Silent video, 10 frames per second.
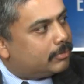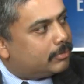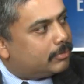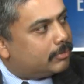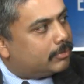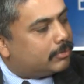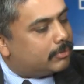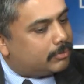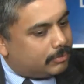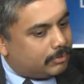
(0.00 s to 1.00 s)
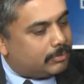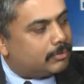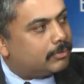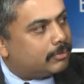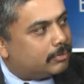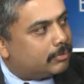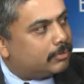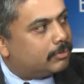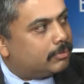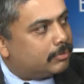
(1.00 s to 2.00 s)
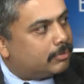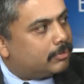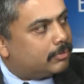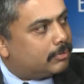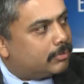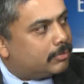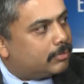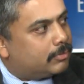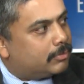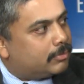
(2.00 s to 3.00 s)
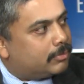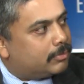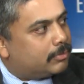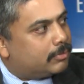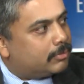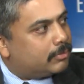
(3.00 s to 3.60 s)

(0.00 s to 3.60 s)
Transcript: The person shown says nothing.